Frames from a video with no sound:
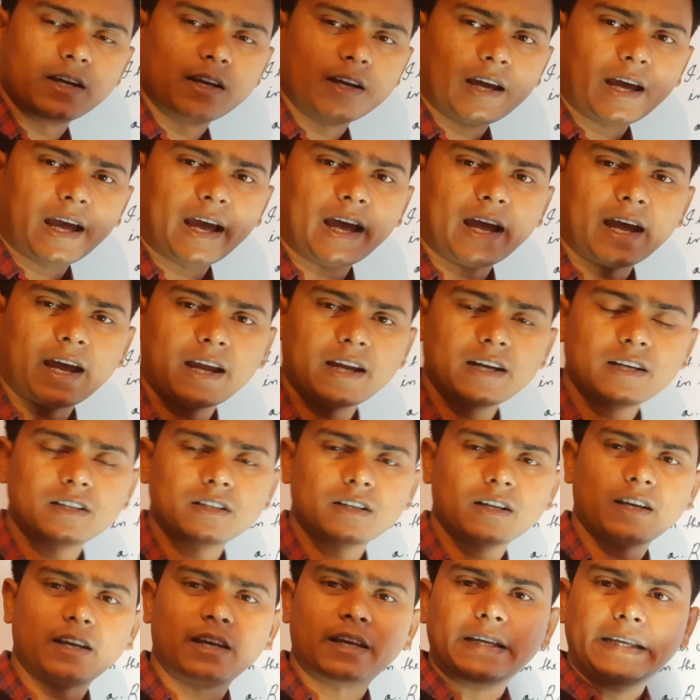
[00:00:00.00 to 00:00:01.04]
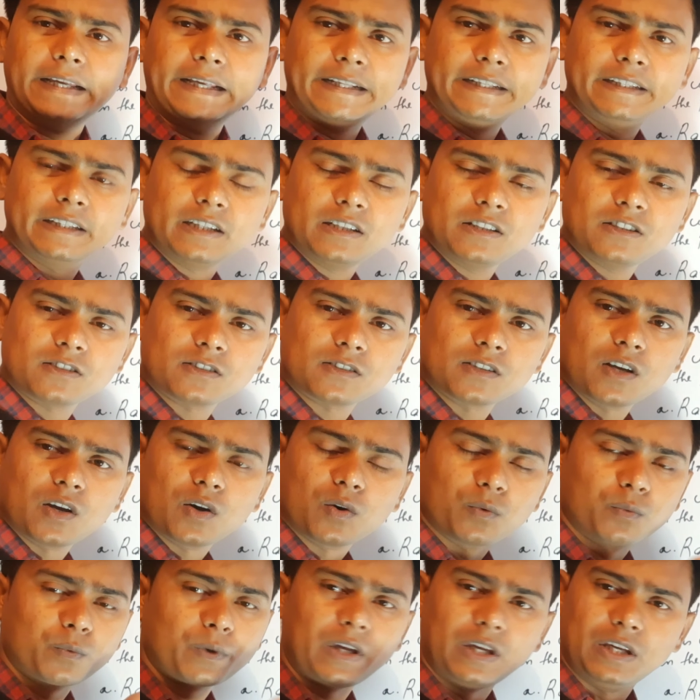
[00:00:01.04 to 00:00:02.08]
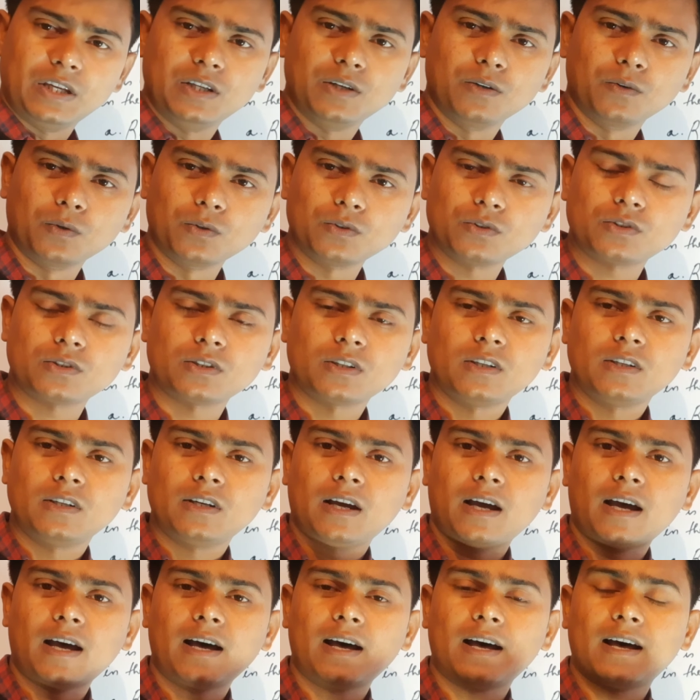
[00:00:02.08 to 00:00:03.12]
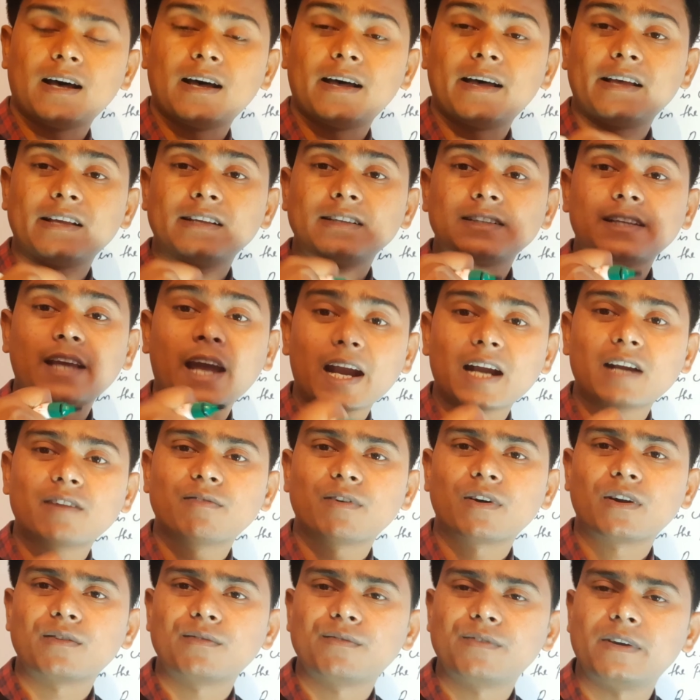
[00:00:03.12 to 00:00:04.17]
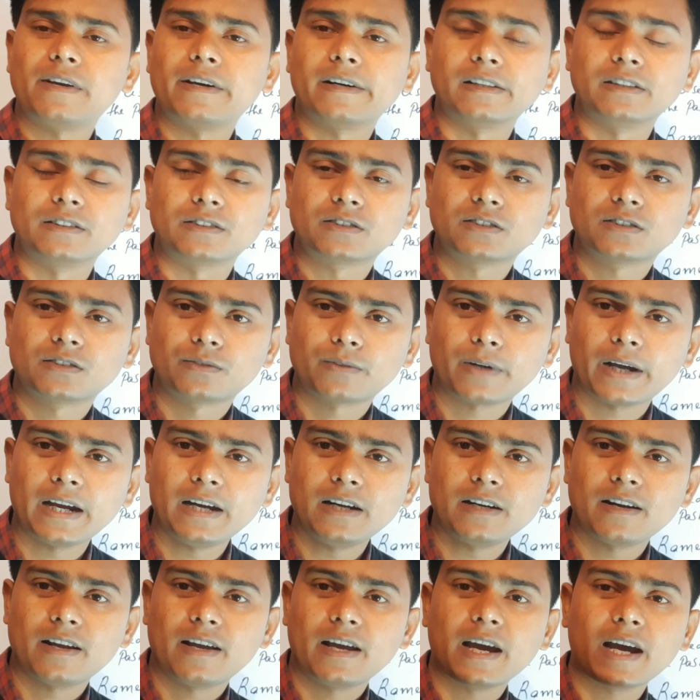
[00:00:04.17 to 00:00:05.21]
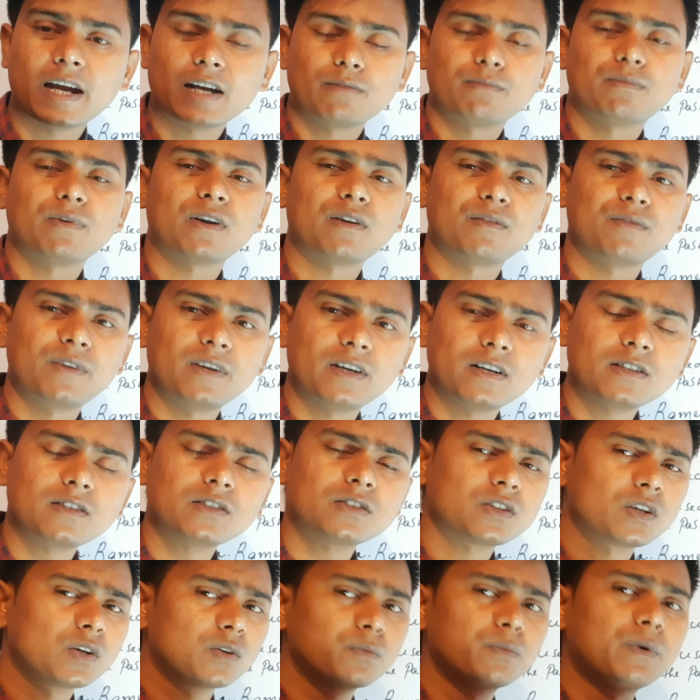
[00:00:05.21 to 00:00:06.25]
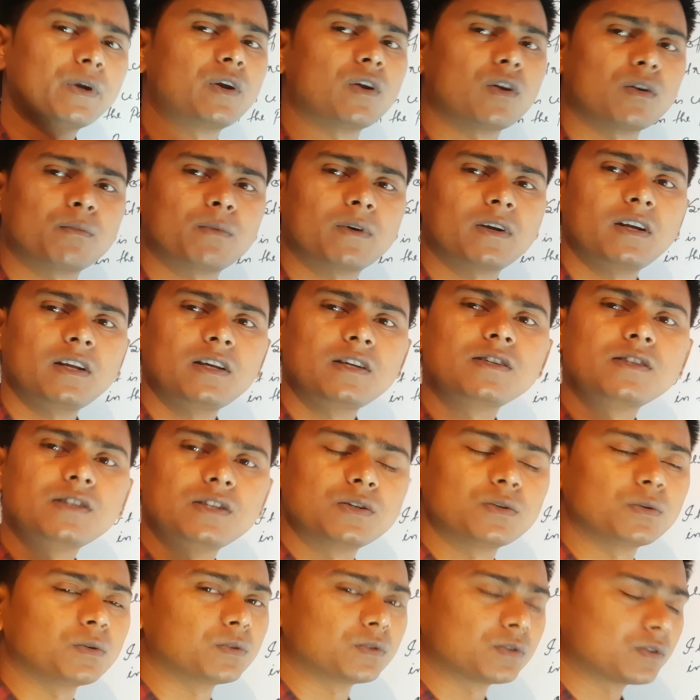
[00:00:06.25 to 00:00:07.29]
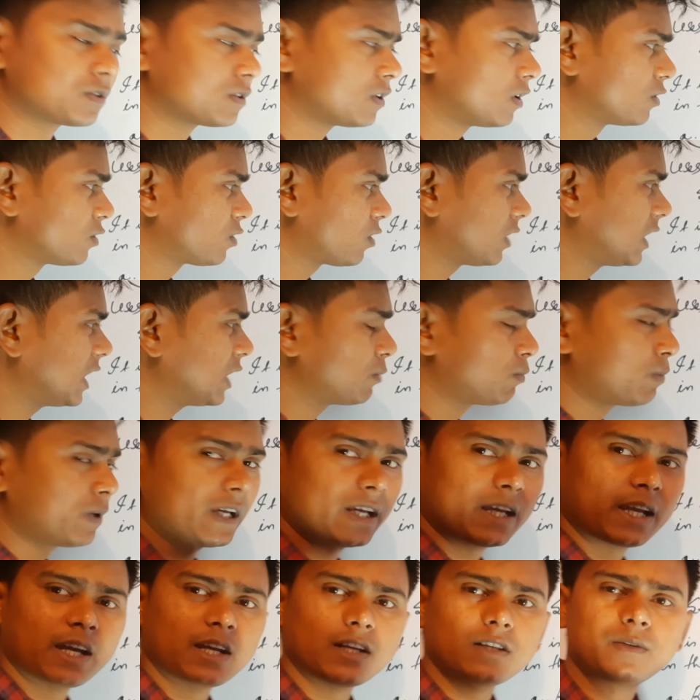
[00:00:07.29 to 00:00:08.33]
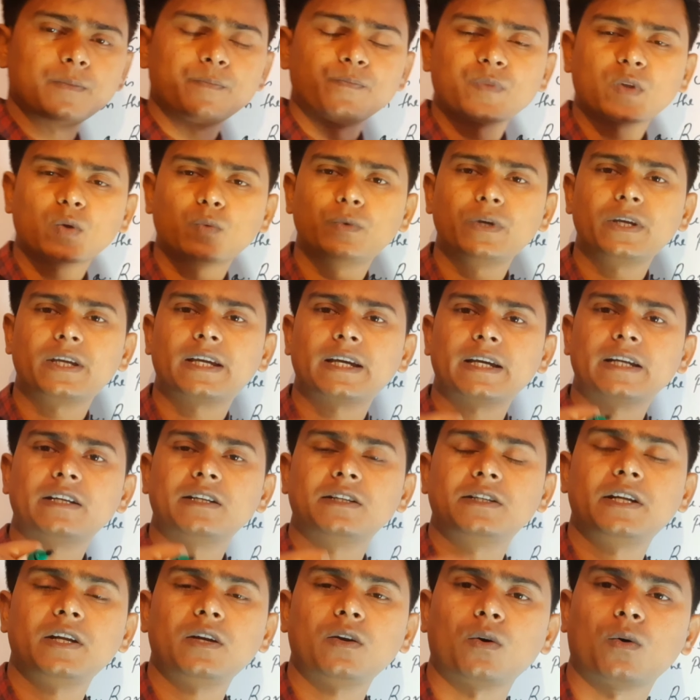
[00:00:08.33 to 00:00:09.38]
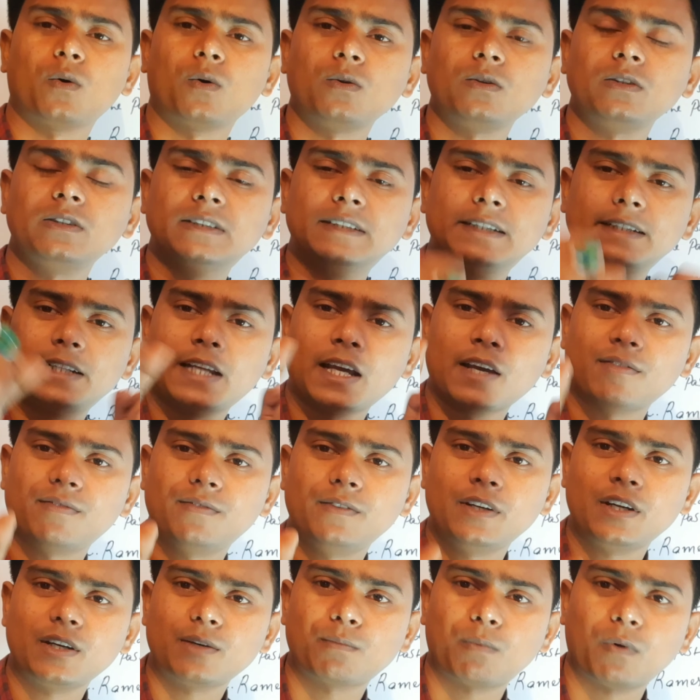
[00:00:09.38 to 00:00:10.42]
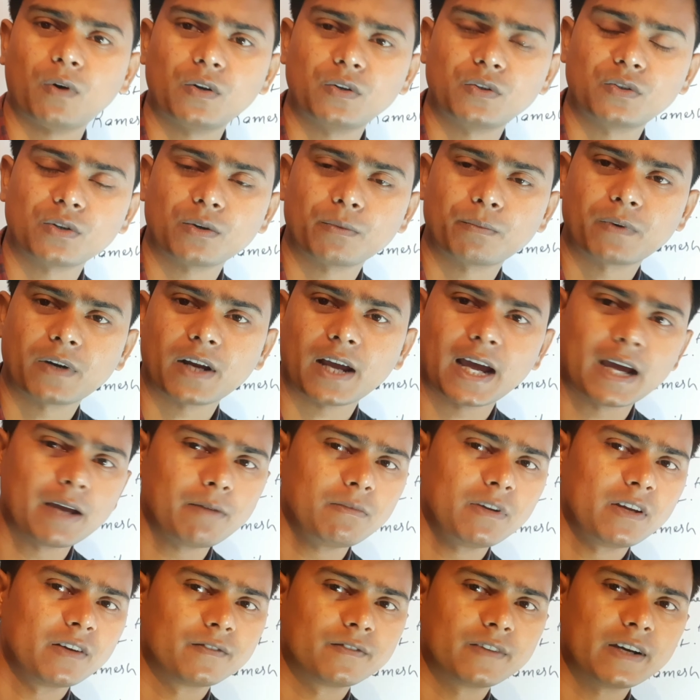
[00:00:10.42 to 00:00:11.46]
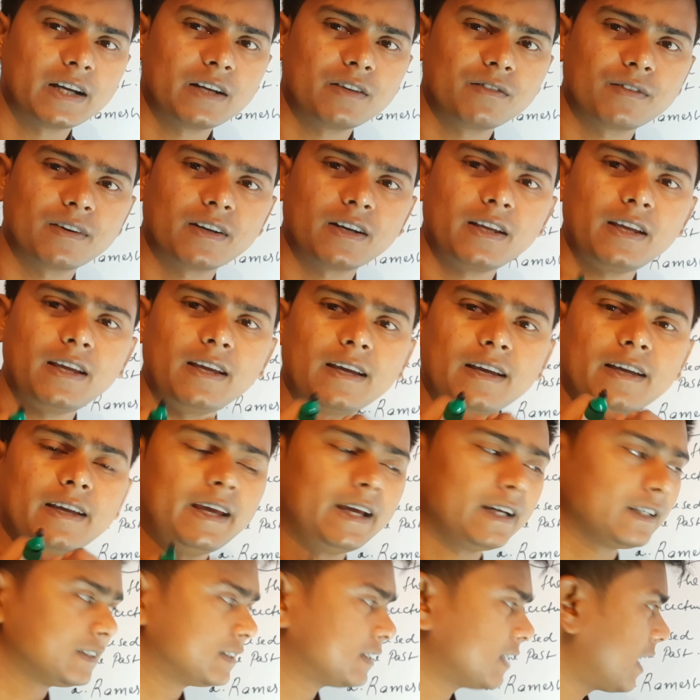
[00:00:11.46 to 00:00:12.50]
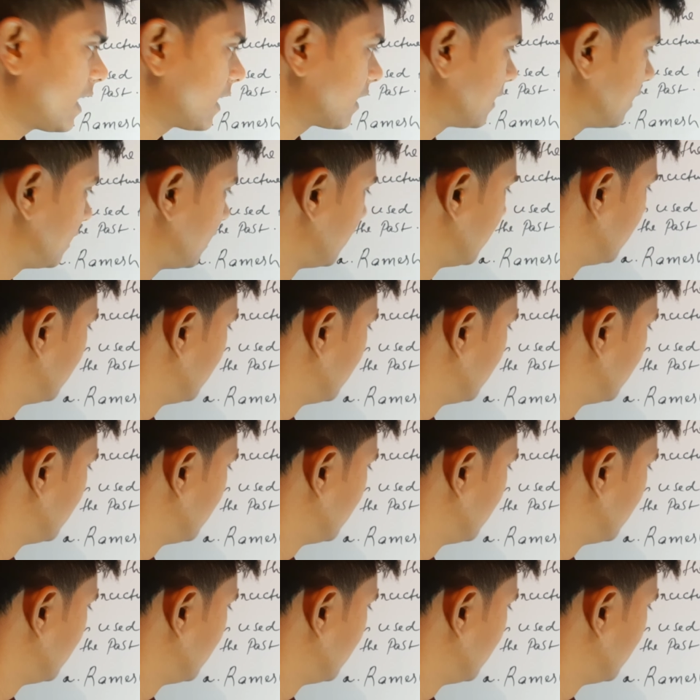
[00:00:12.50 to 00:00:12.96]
And in this we use adverbials, right? Adverbials we normally use so that we can denote the definite point of time very exactly.